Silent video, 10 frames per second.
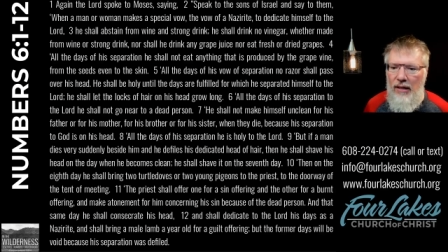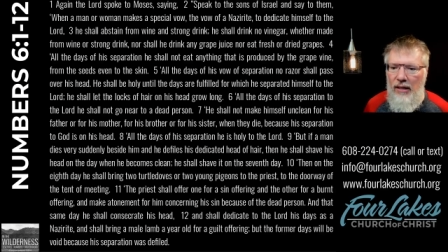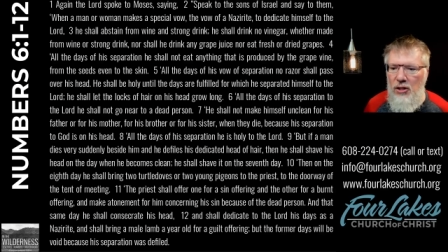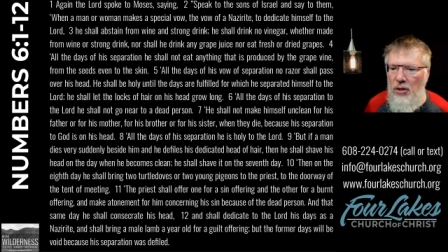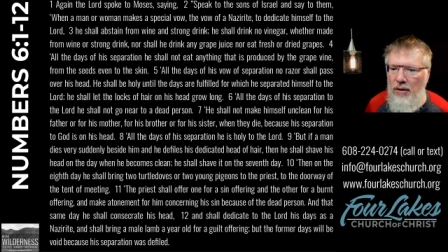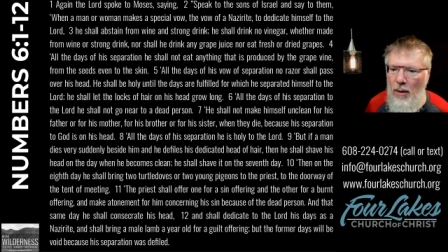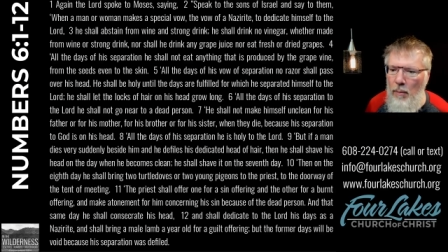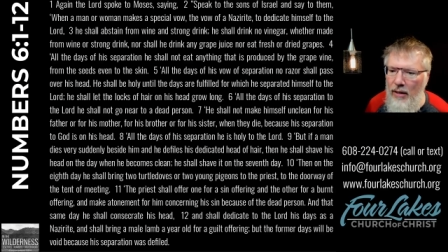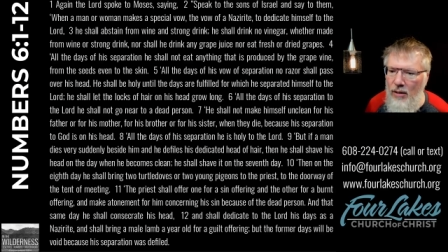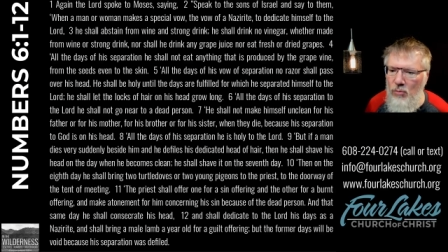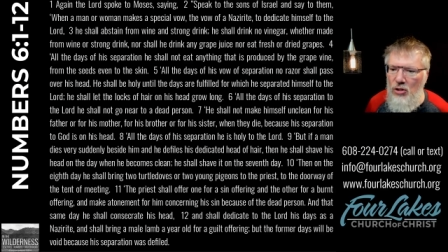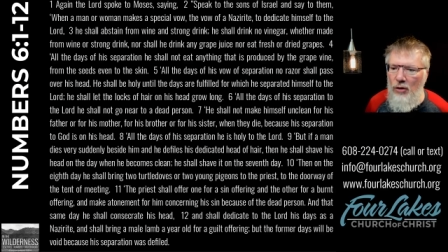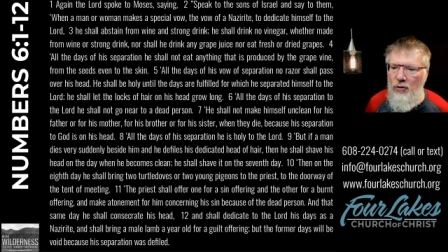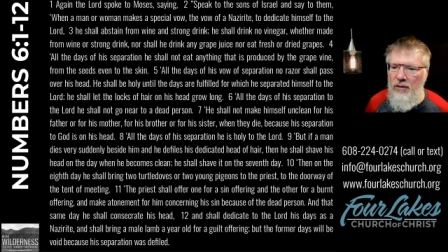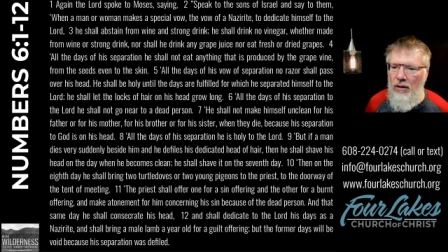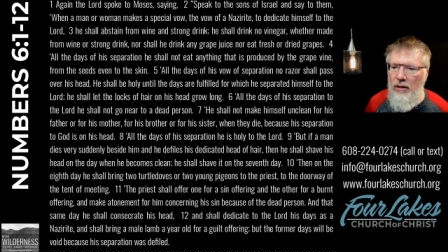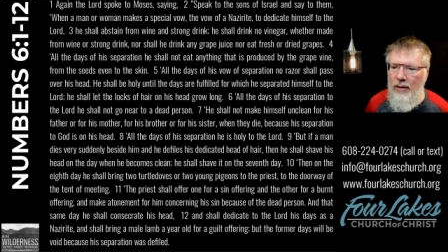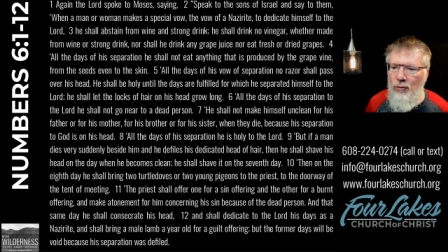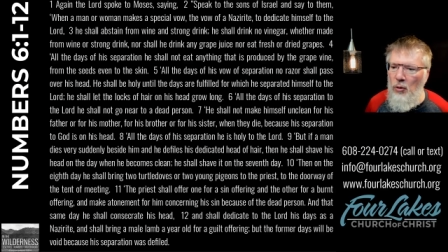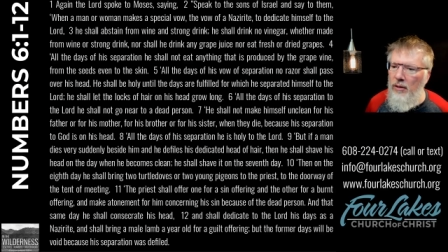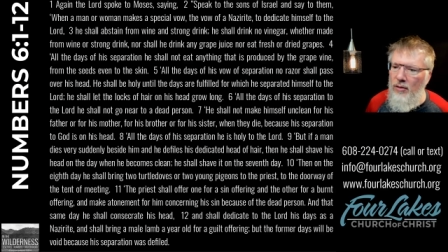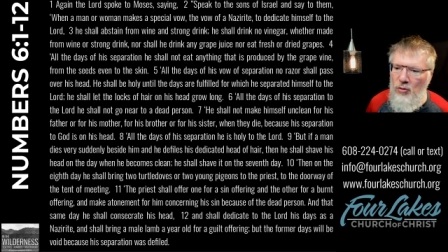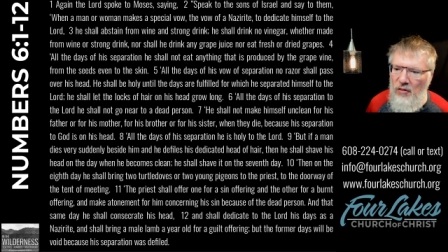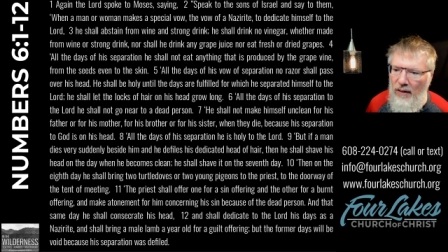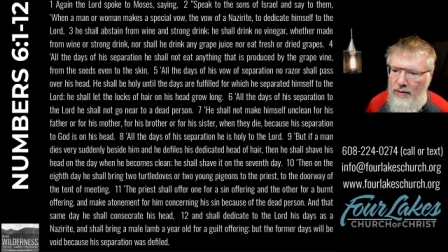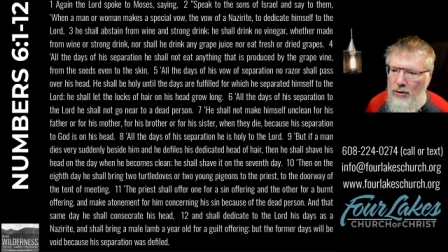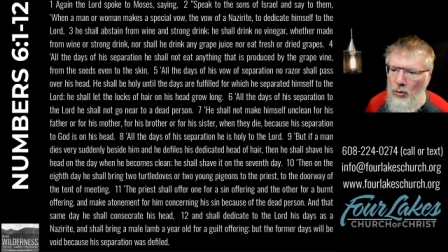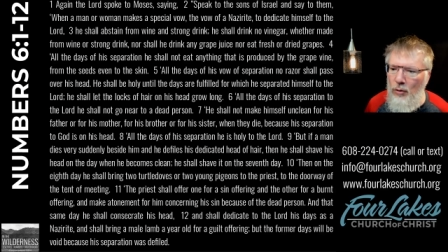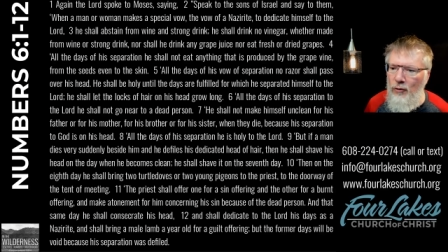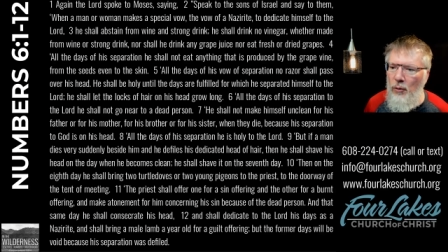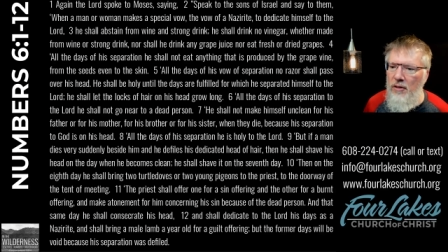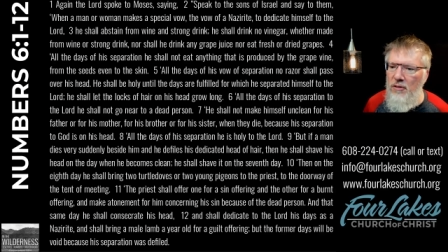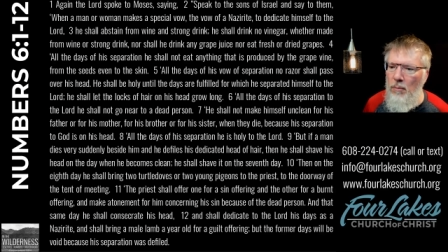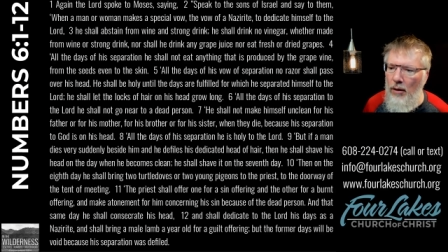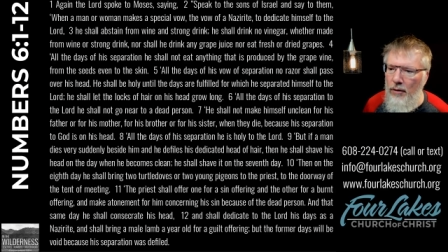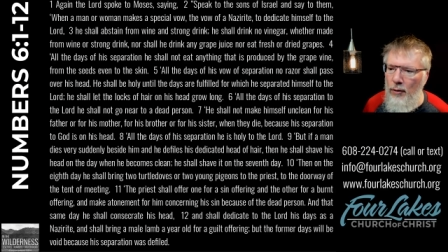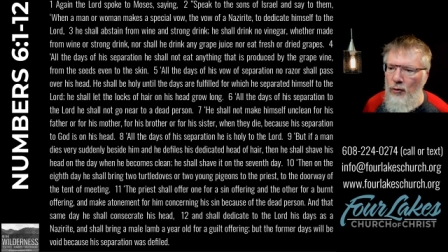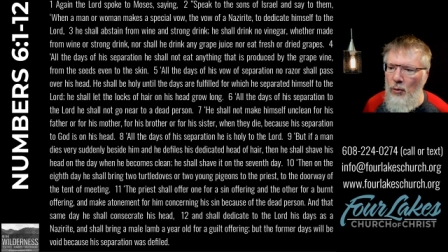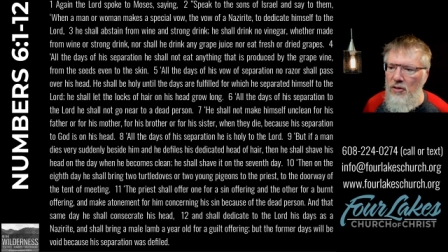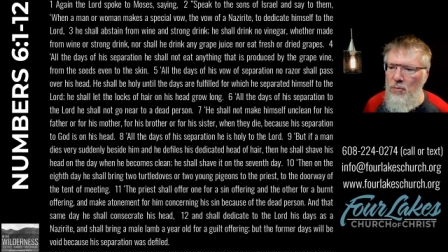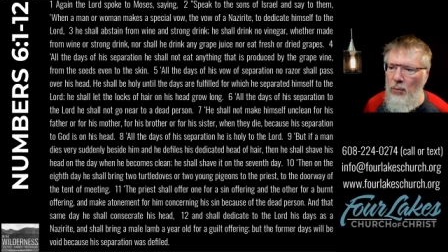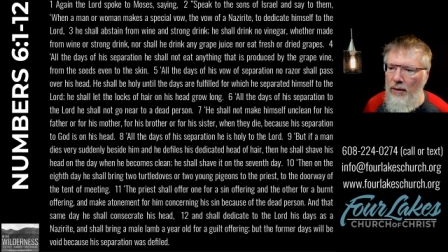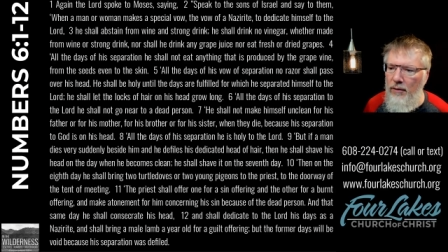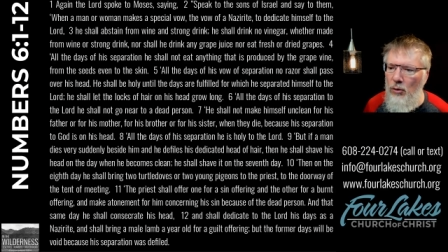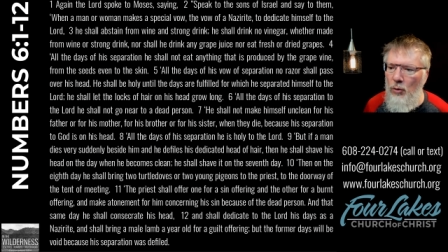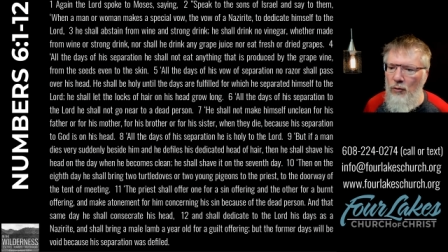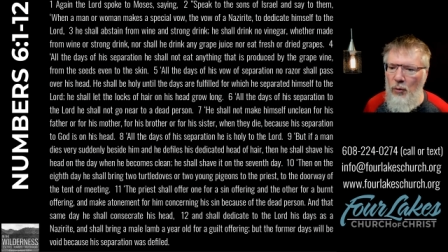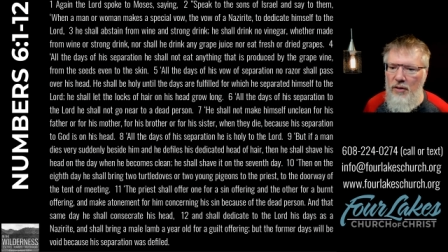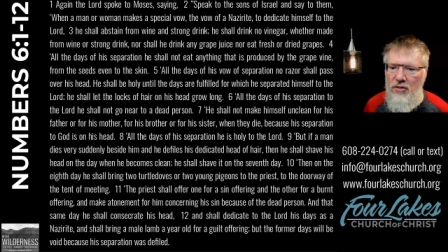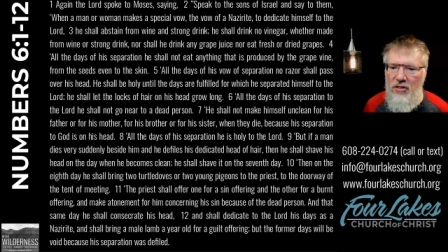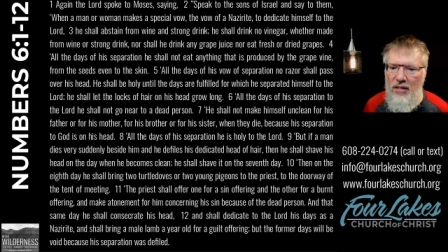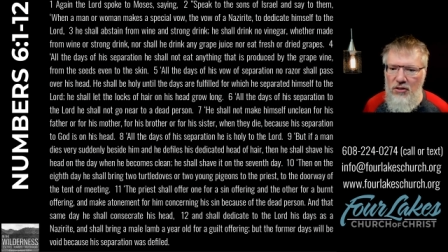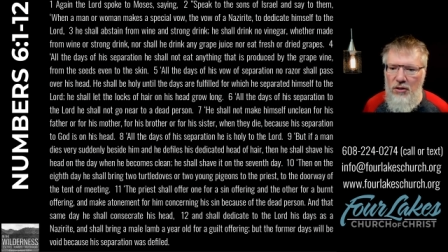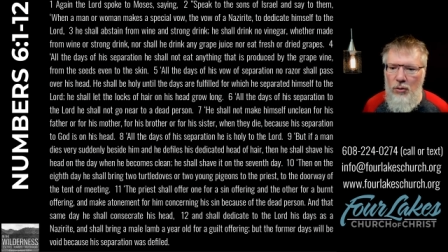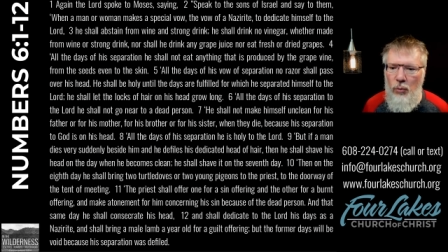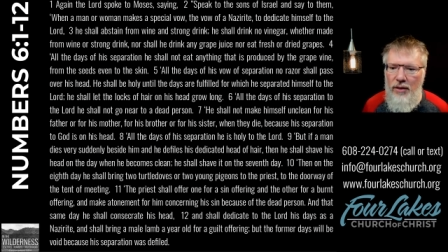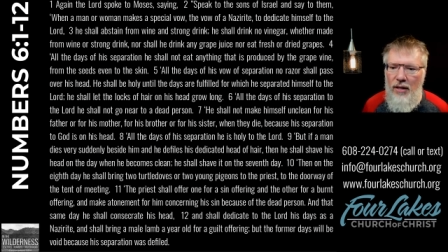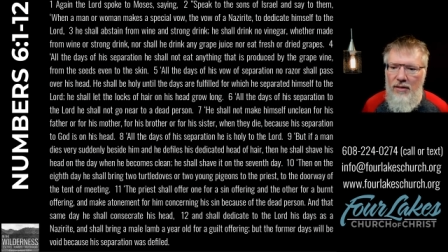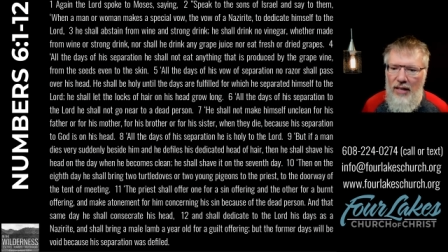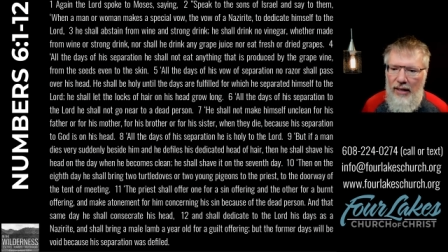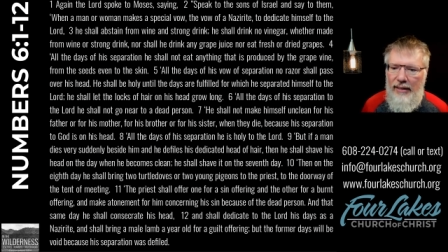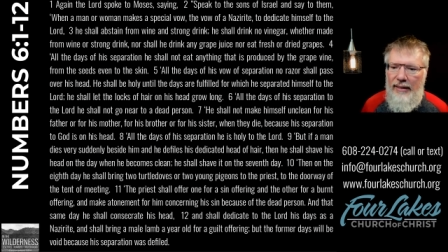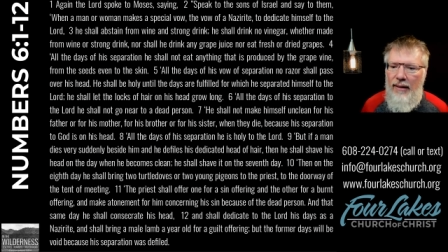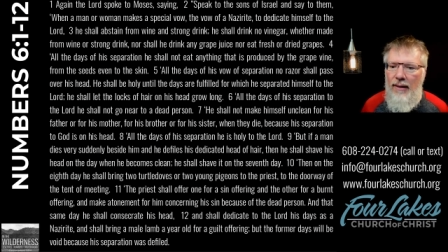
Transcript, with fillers: He shall not make himself unclean for his father or for his mother, for his brother or for his sister when they die,